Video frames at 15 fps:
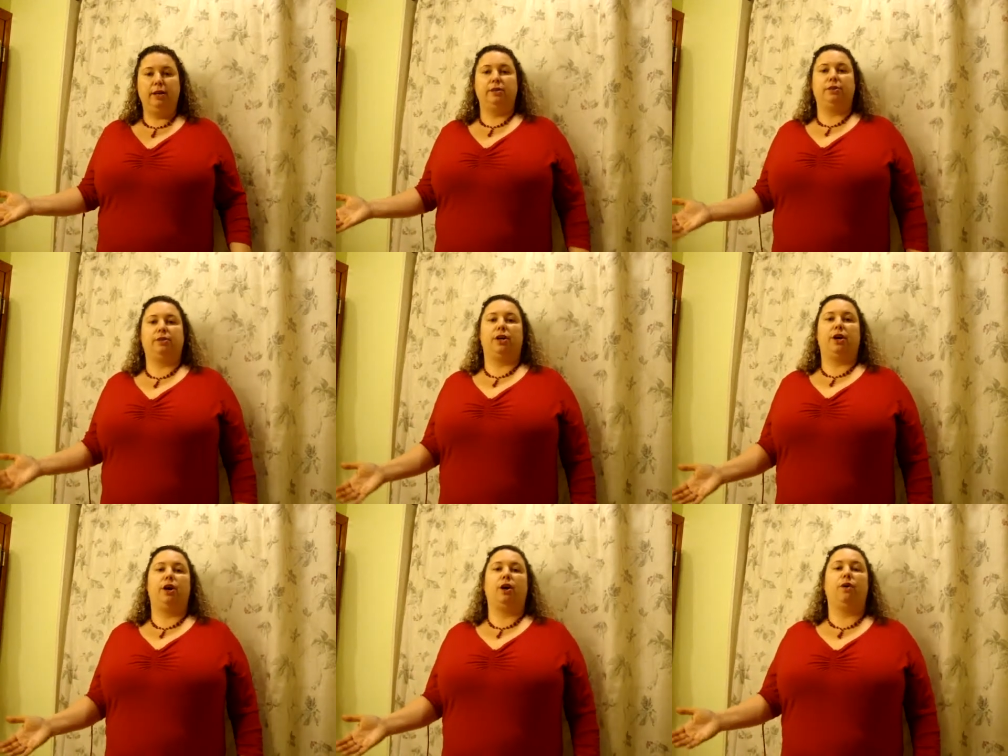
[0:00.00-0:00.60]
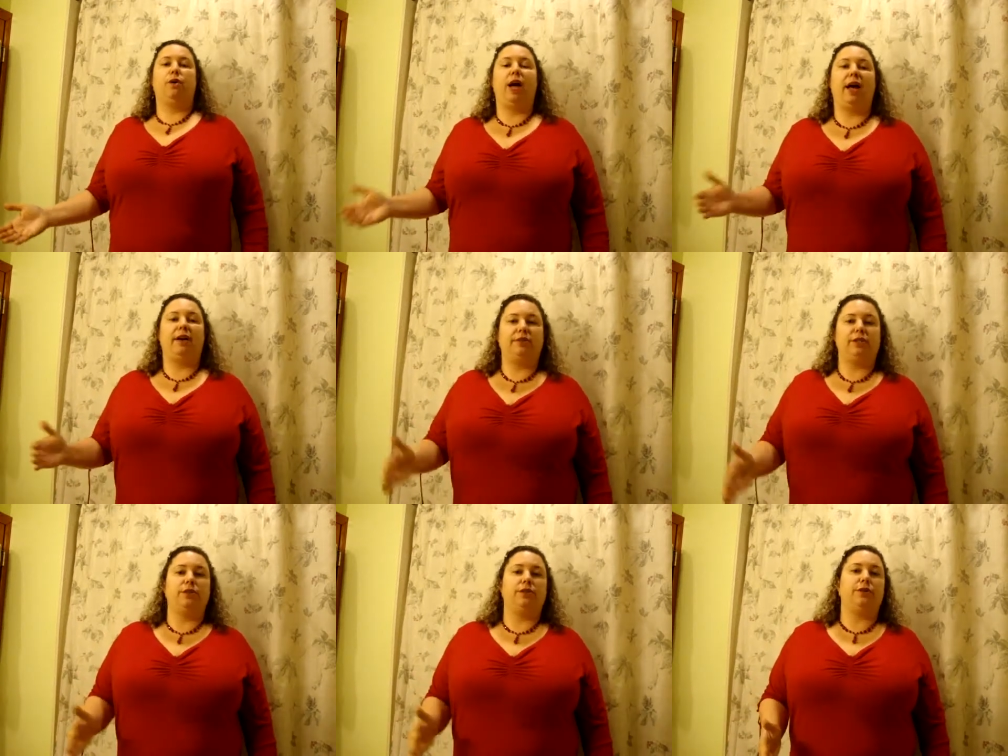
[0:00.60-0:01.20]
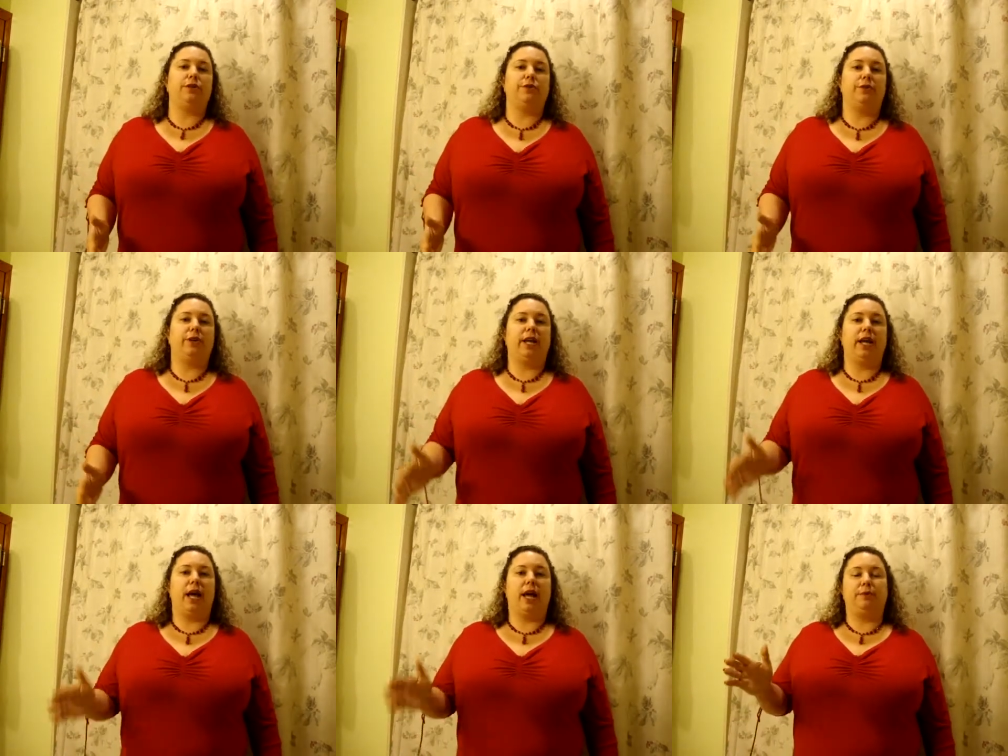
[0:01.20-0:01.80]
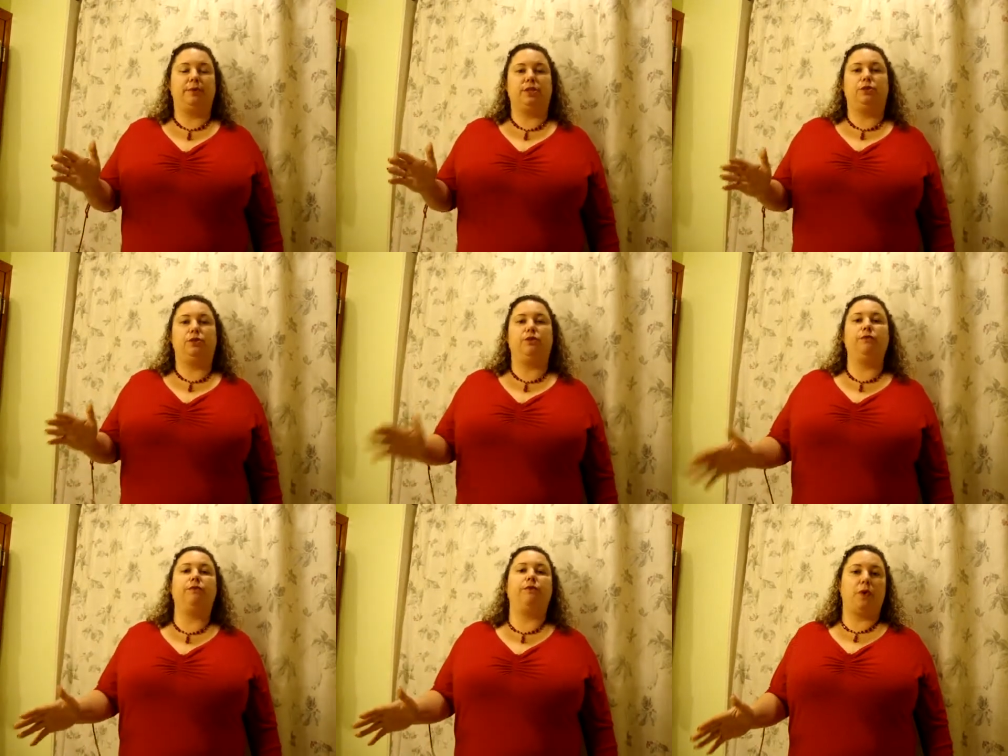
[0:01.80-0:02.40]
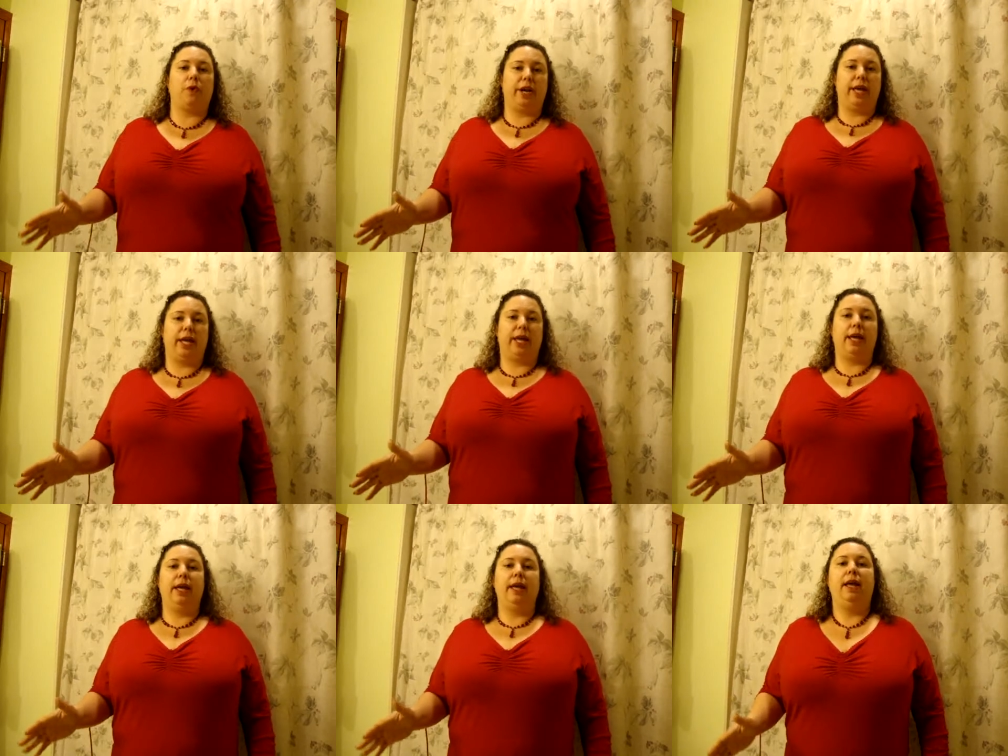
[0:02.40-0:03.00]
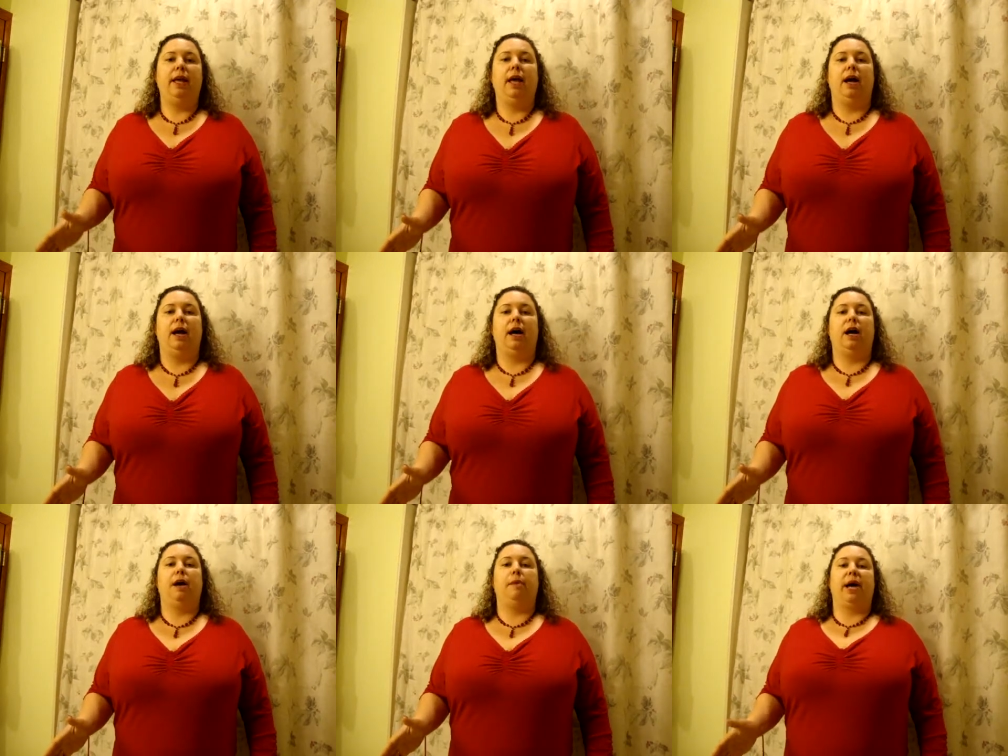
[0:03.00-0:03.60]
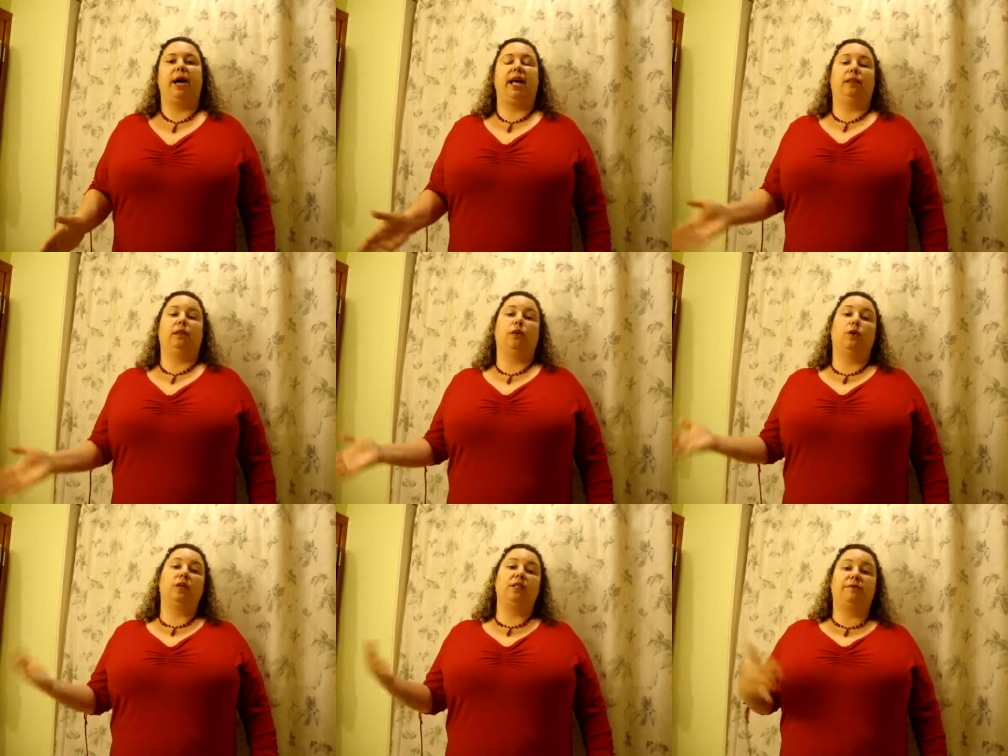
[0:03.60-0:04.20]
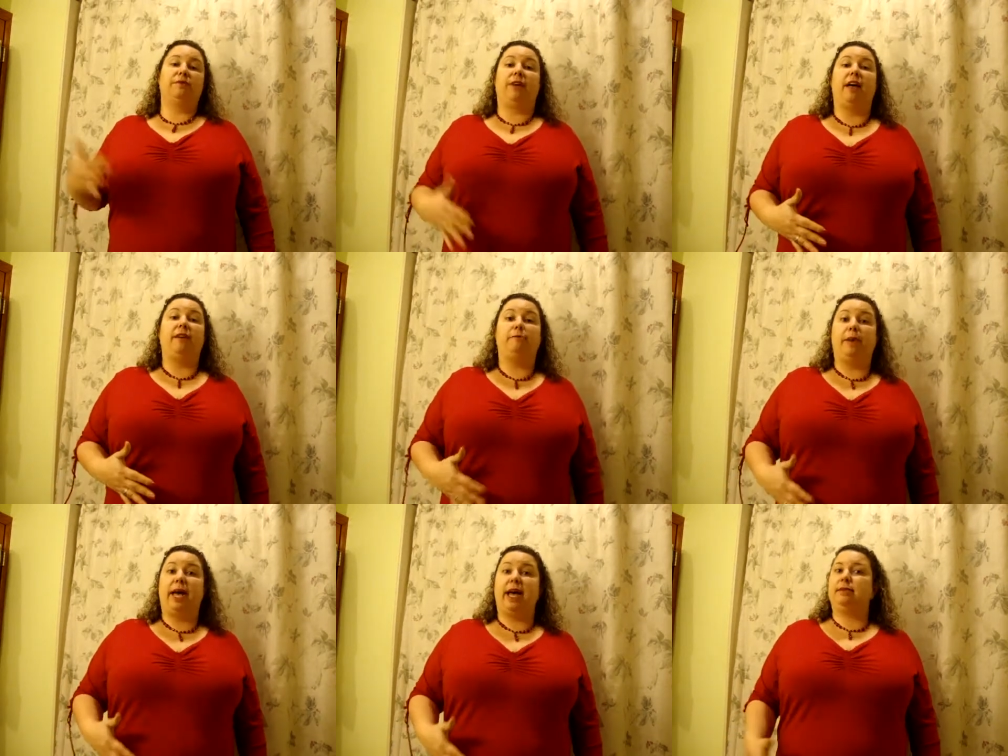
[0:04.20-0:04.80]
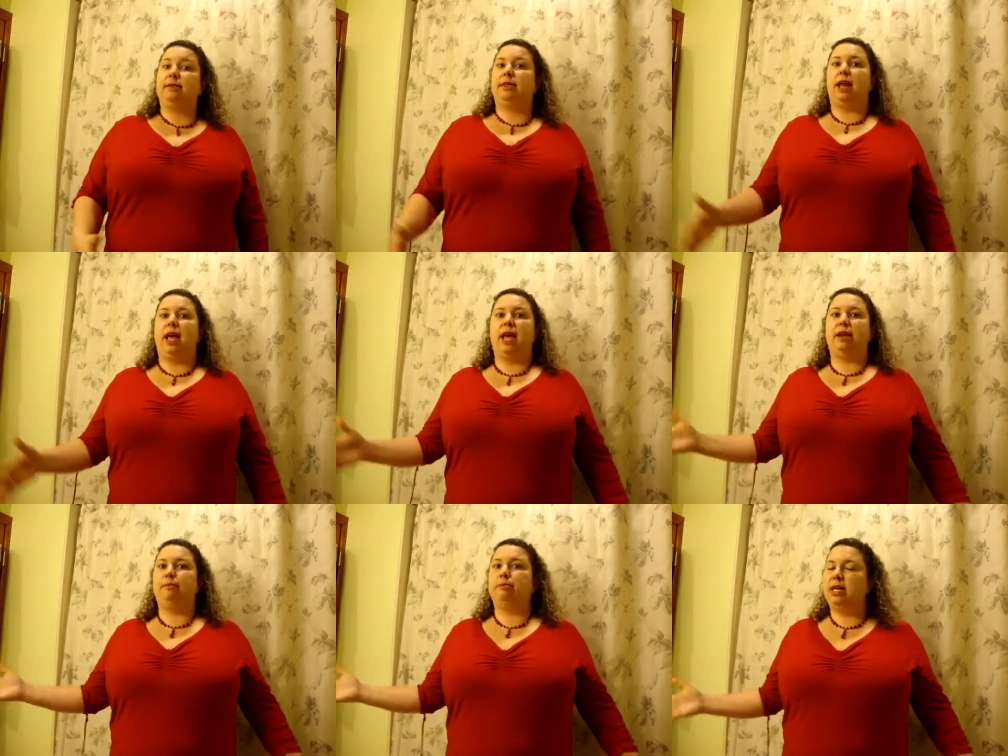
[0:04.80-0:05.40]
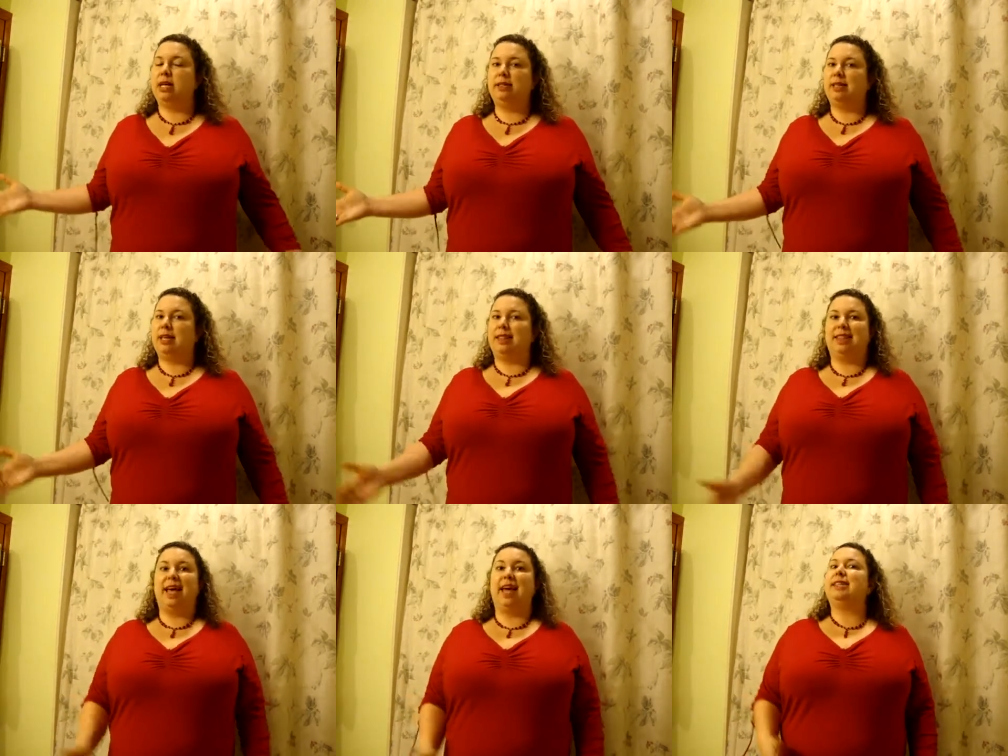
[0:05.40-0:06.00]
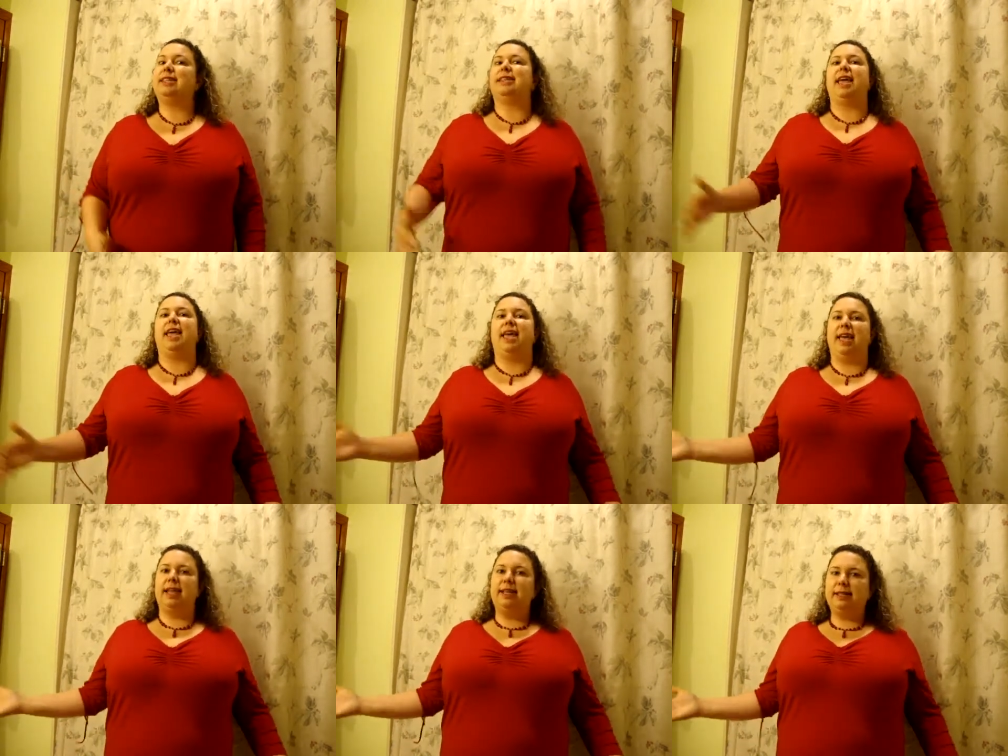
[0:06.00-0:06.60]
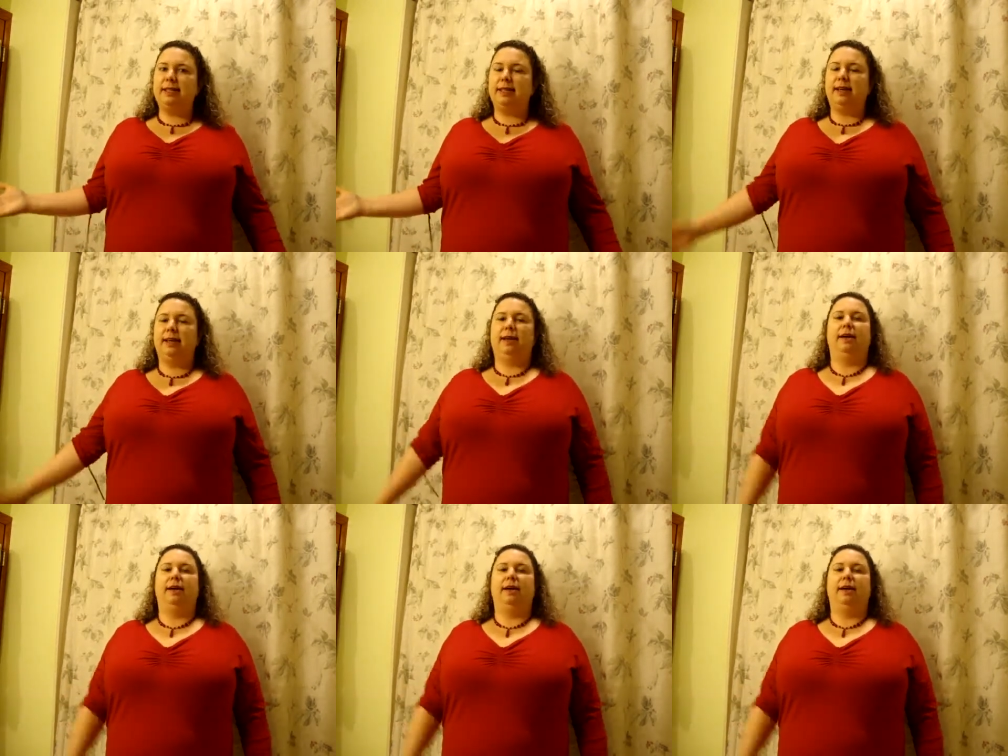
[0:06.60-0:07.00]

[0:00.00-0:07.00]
So after surgery, I was 240. I had lost 5 pounds in 8 months, and that is it.